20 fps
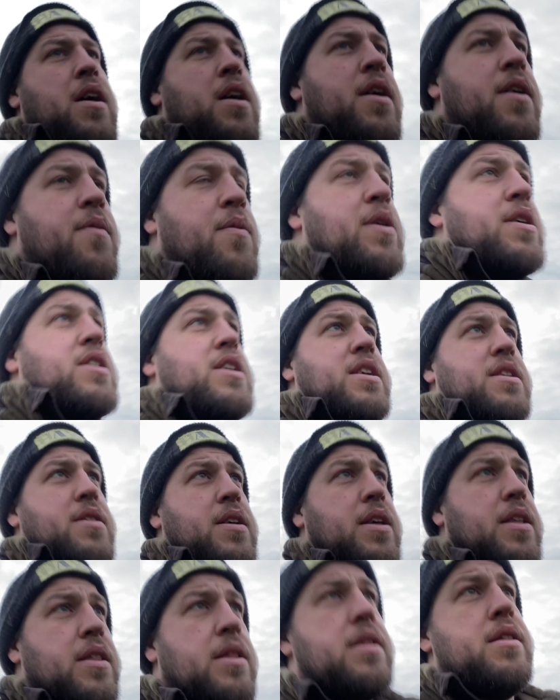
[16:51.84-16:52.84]
which is
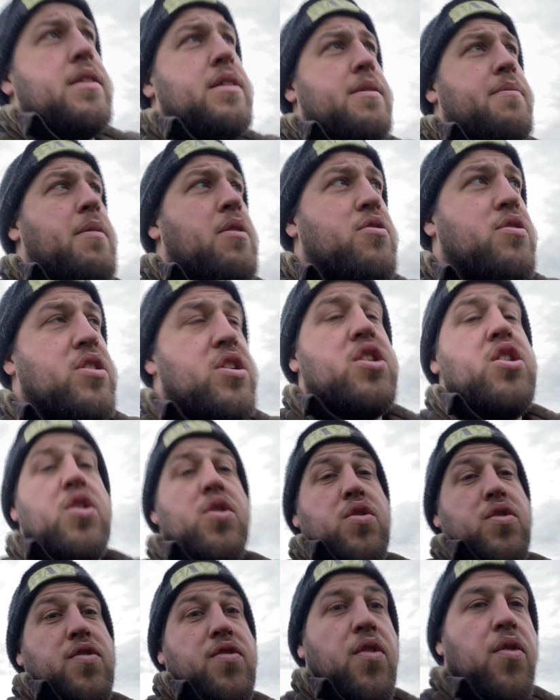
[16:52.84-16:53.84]
the most
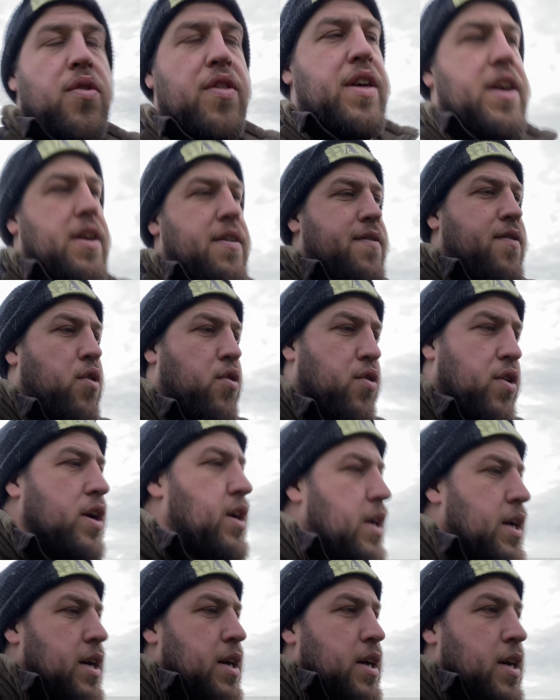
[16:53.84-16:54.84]
useful thing for it,
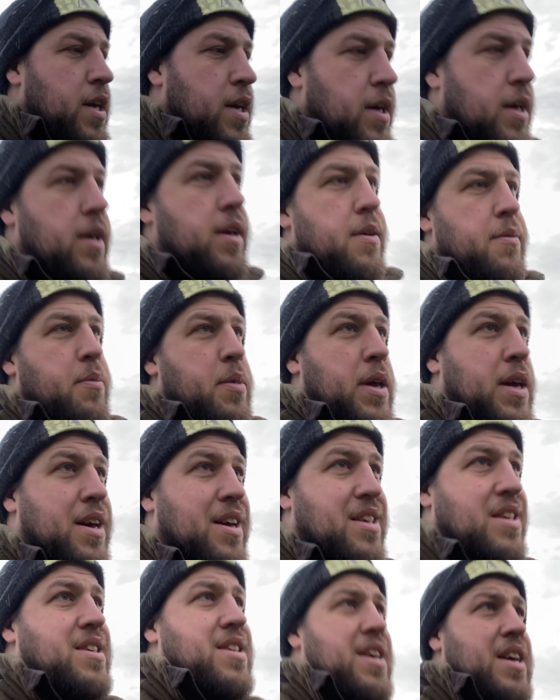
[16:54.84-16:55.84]

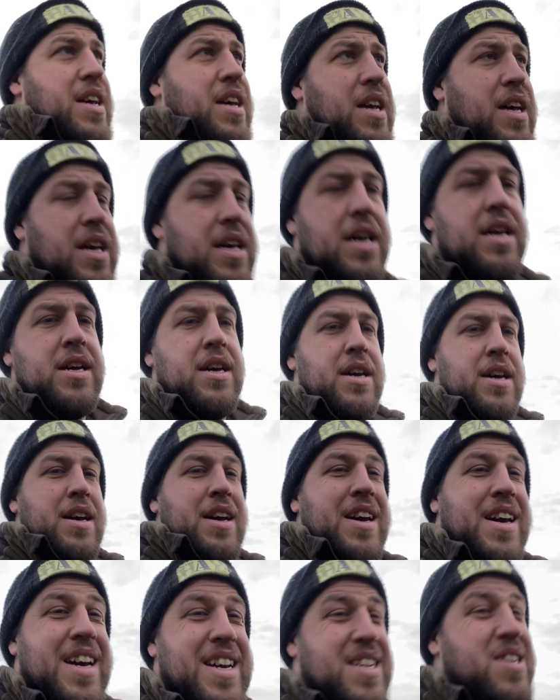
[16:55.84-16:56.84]
because
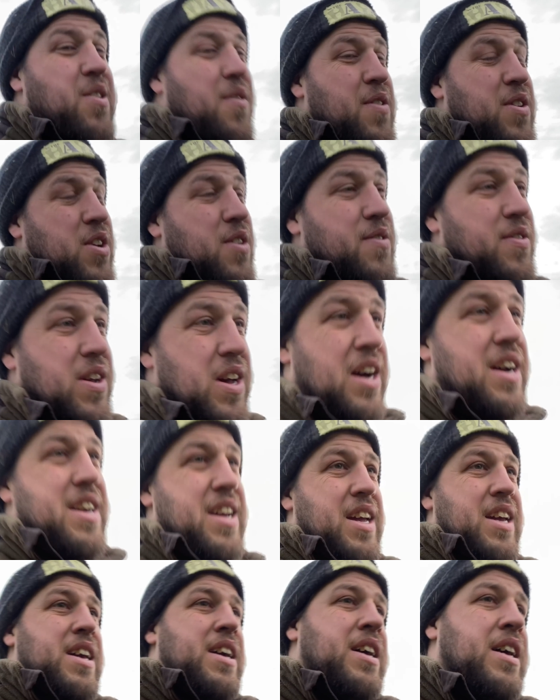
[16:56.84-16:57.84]
it's not very good for cutting.
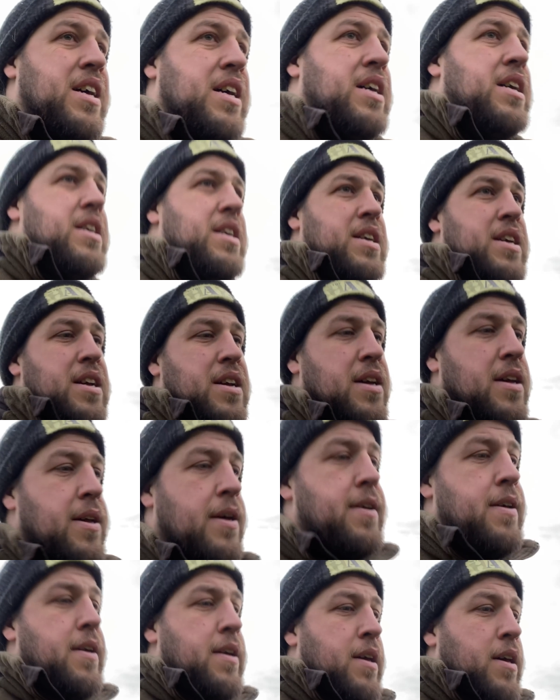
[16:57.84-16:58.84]

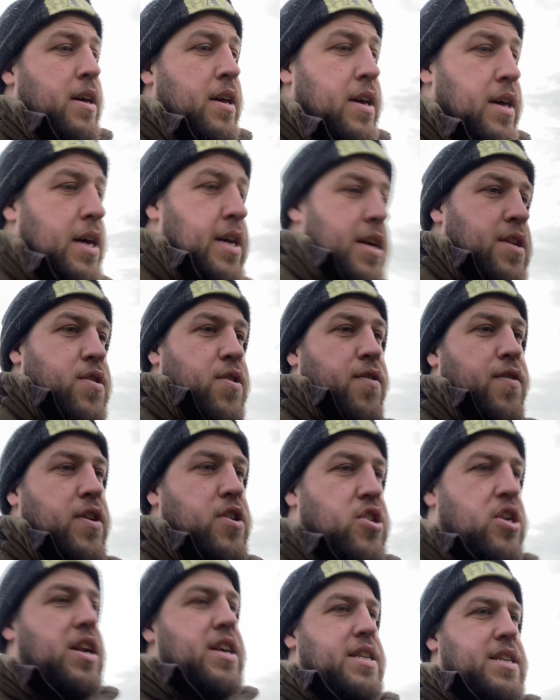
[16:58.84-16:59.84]
It sort of
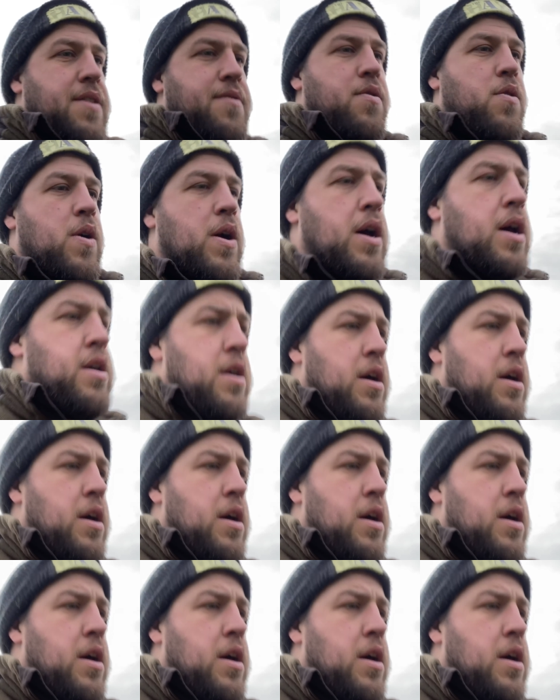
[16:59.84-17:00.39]
undulates everywhere,